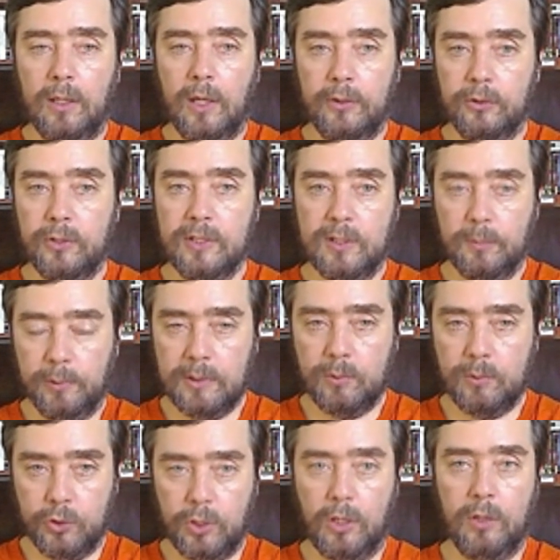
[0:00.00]
disciplines,
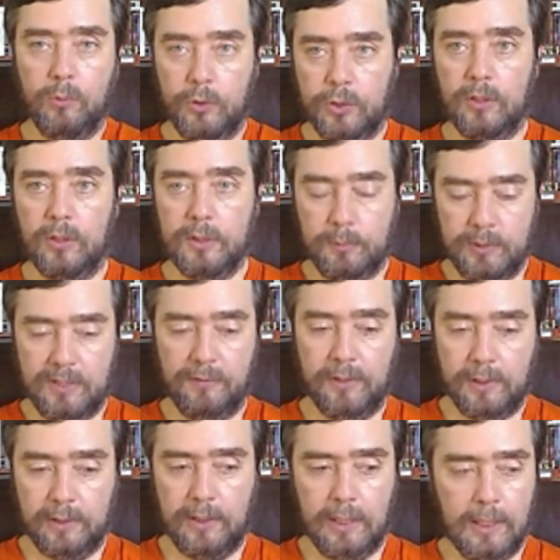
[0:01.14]
which are
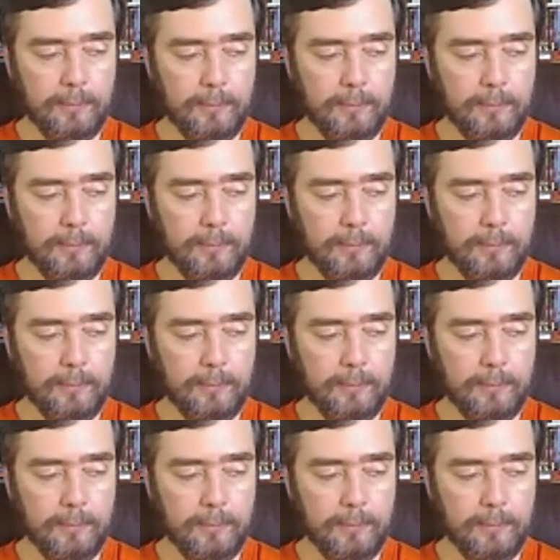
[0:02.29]
specifically